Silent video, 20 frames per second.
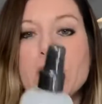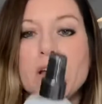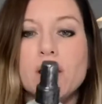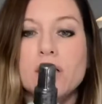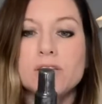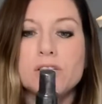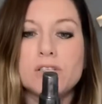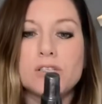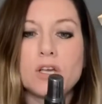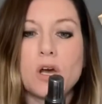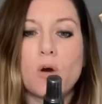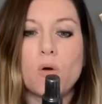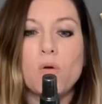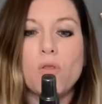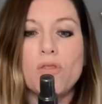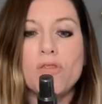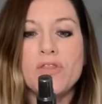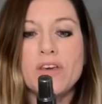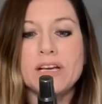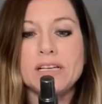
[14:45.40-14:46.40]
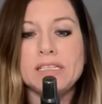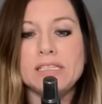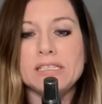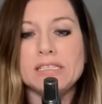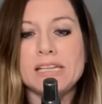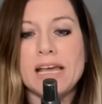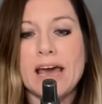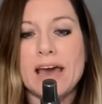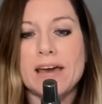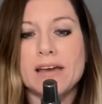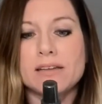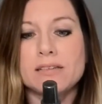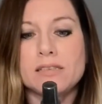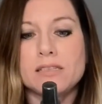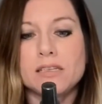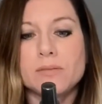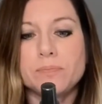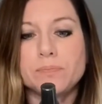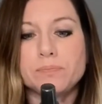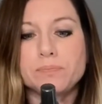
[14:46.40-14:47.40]
So this
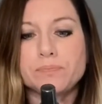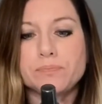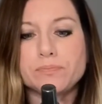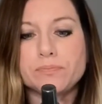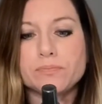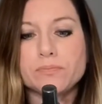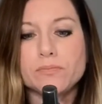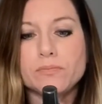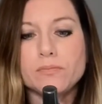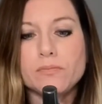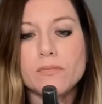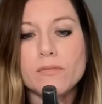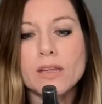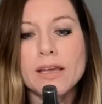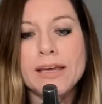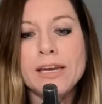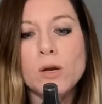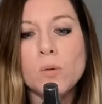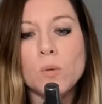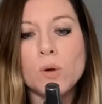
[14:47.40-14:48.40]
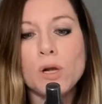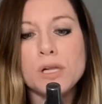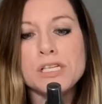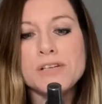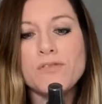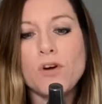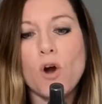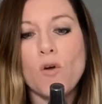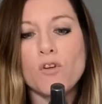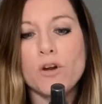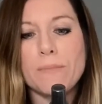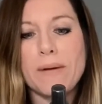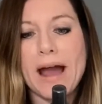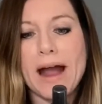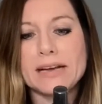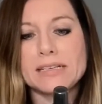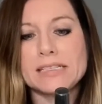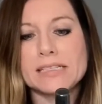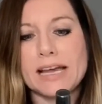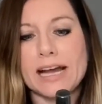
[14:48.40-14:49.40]
says, in a world of
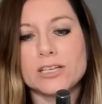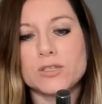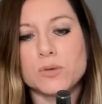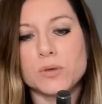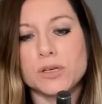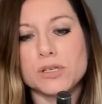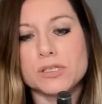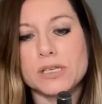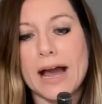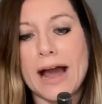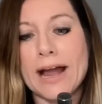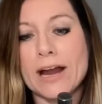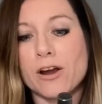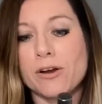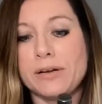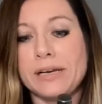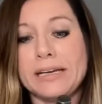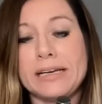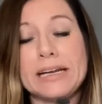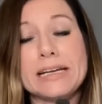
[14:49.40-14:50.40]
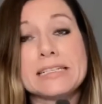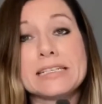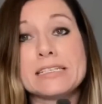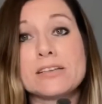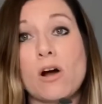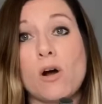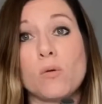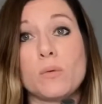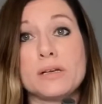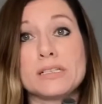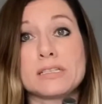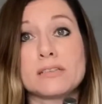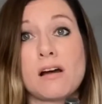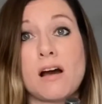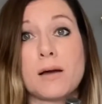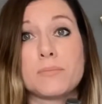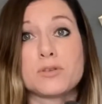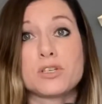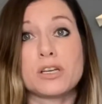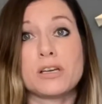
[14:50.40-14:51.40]
overpacked schedules, ironing isn't always an
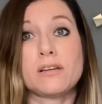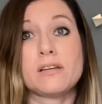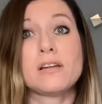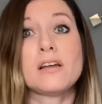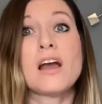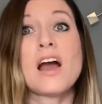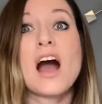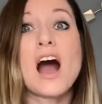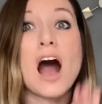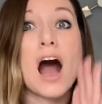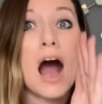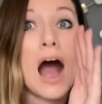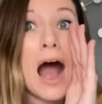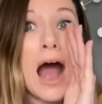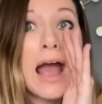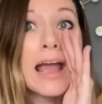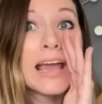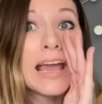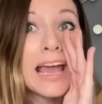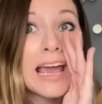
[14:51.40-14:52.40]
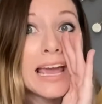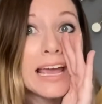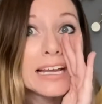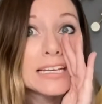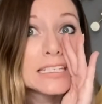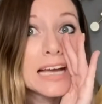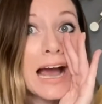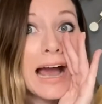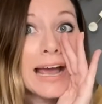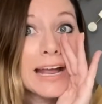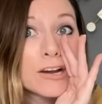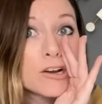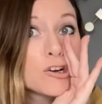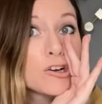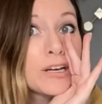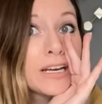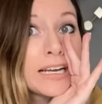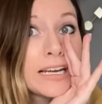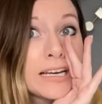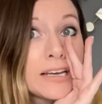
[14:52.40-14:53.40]
option. I hate
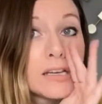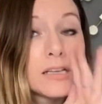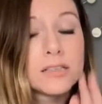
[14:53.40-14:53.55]
ironing.